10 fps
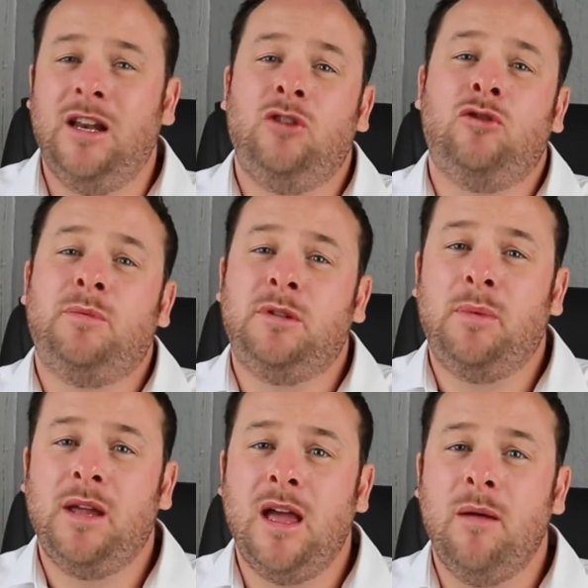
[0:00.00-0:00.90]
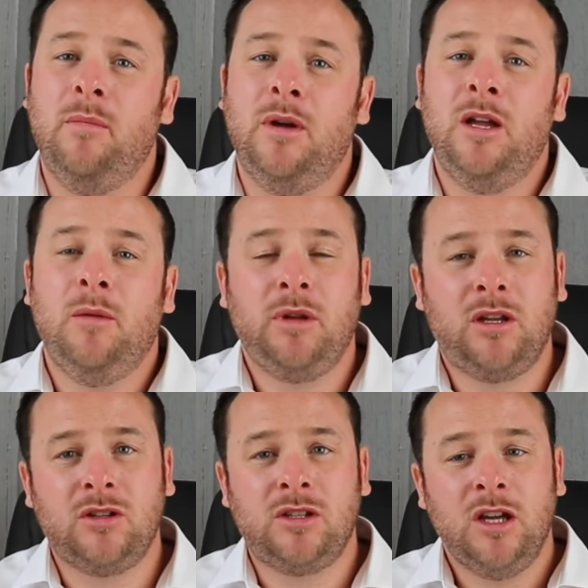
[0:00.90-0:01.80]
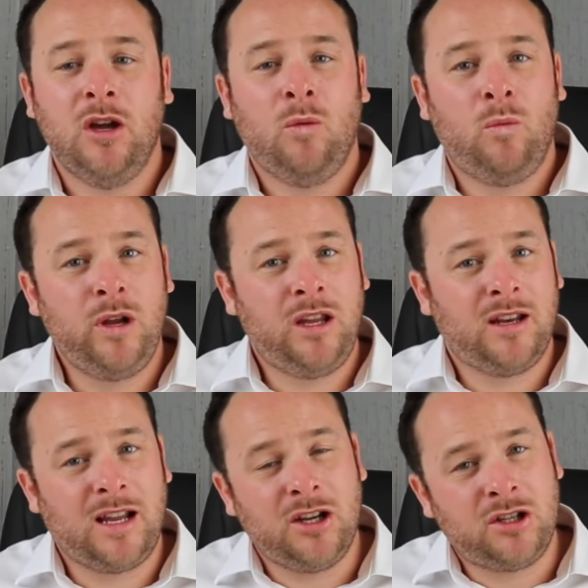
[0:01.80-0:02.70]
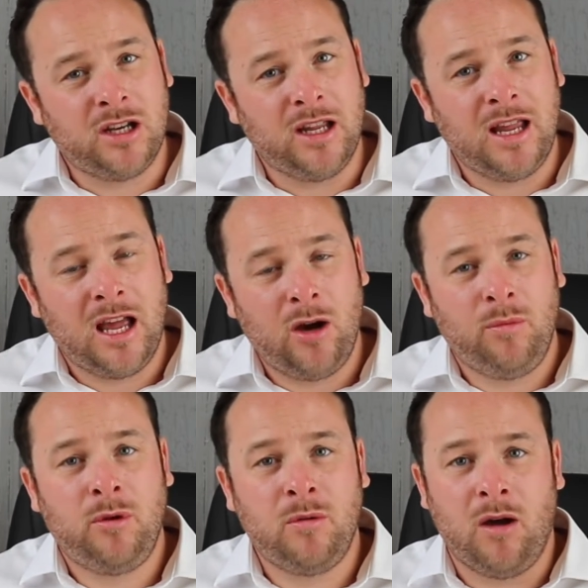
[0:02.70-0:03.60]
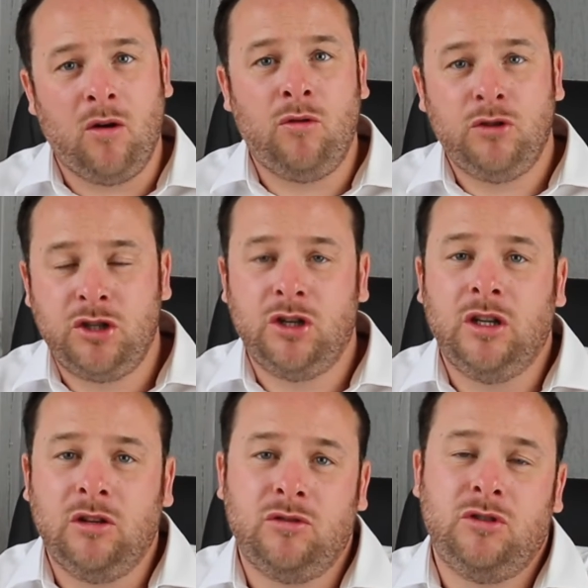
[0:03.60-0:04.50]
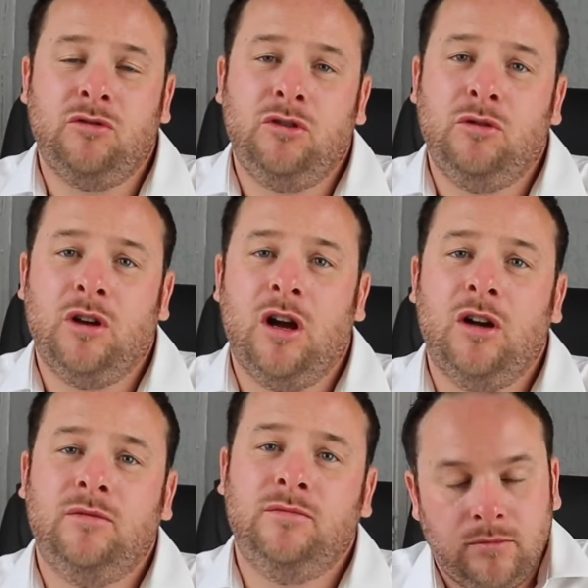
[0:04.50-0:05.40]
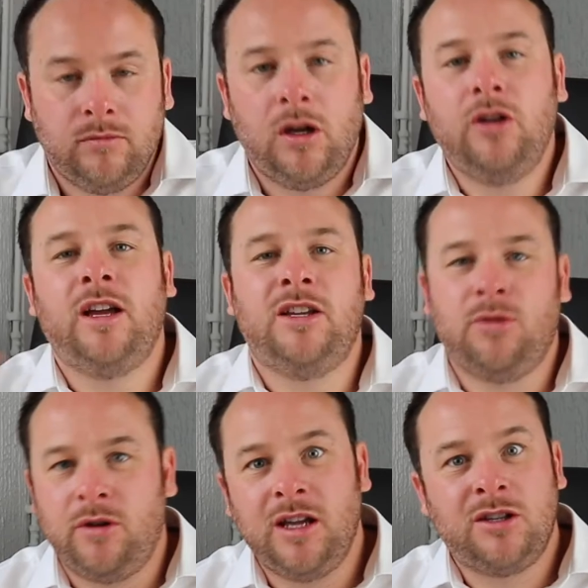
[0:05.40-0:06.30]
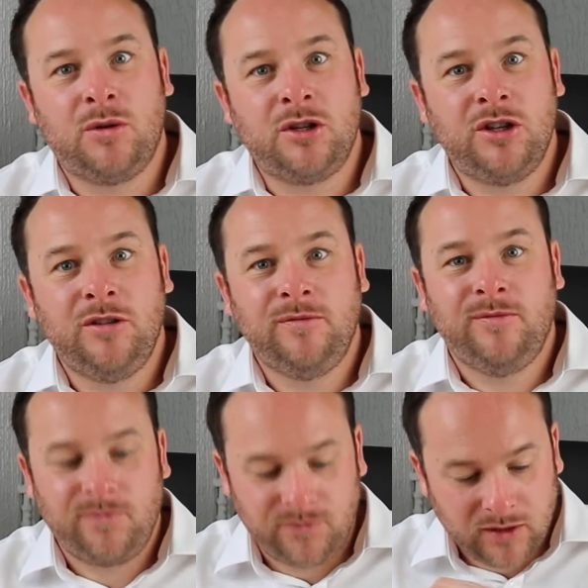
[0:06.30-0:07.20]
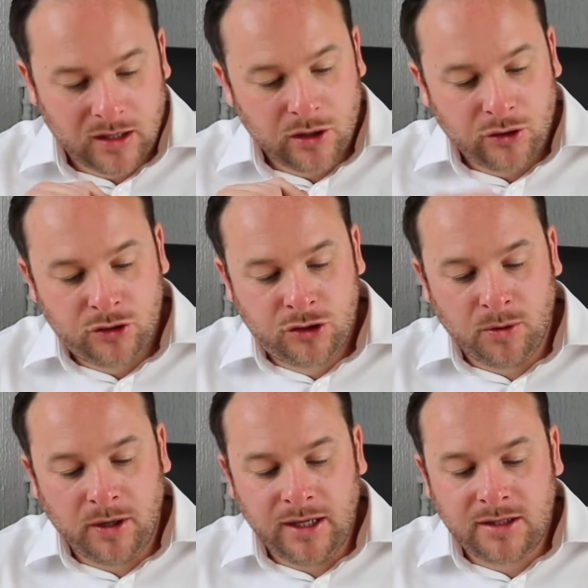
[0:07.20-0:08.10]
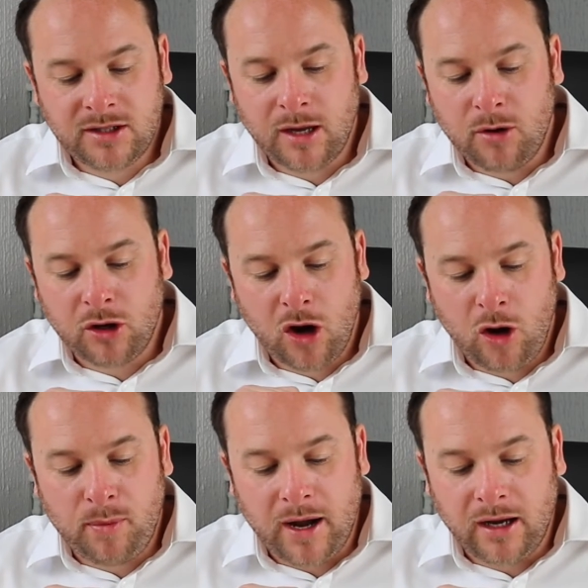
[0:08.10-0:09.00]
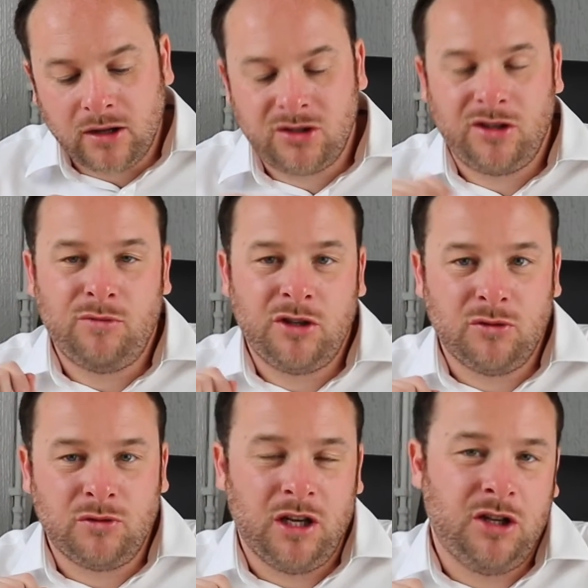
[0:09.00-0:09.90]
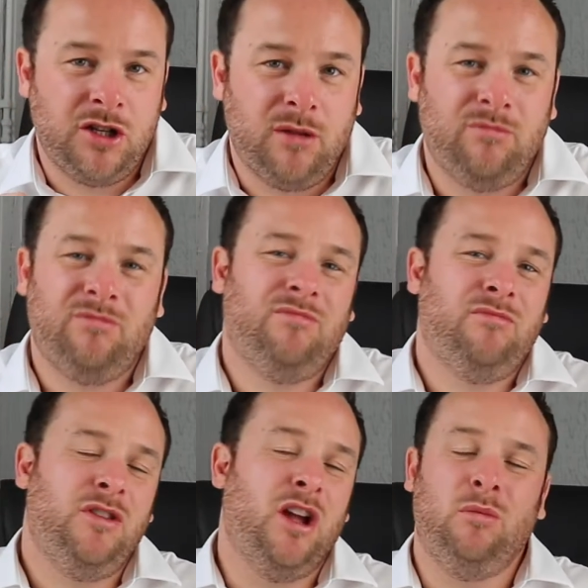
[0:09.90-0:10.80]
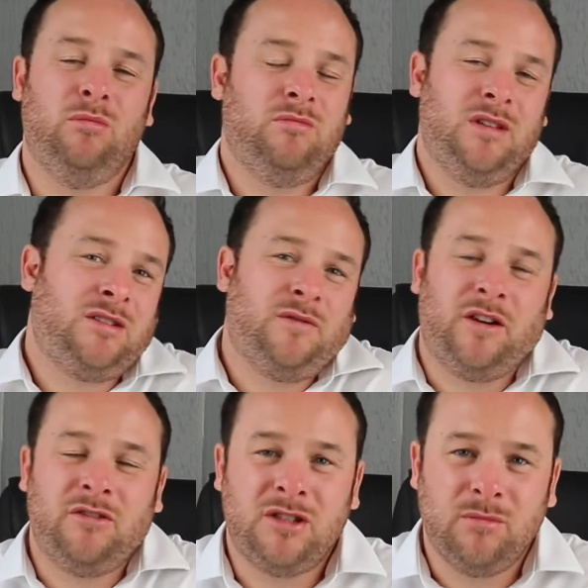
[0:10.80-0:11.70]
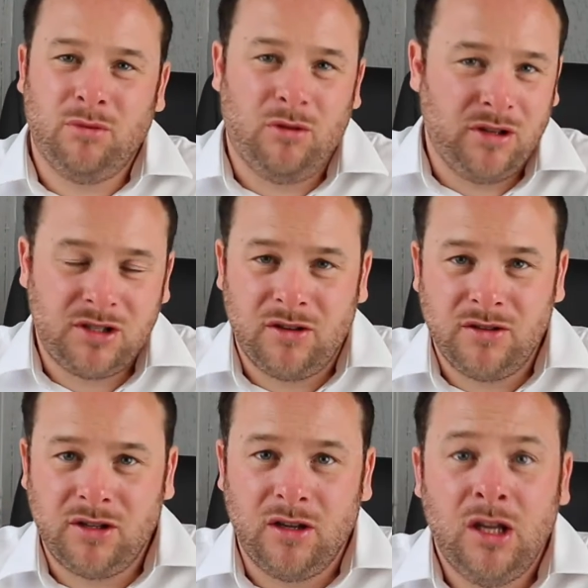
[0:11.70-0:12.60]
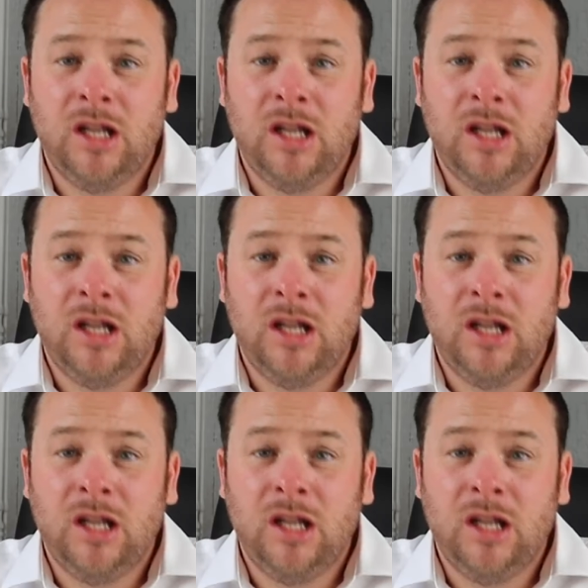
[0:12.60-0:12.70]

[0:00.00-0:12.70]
drop us a PM, because we could actually help you out on the journey onto your new car. Okay, so our next question. Do I need to take my car back to the original dealership? No. It's a very simple, honest answer.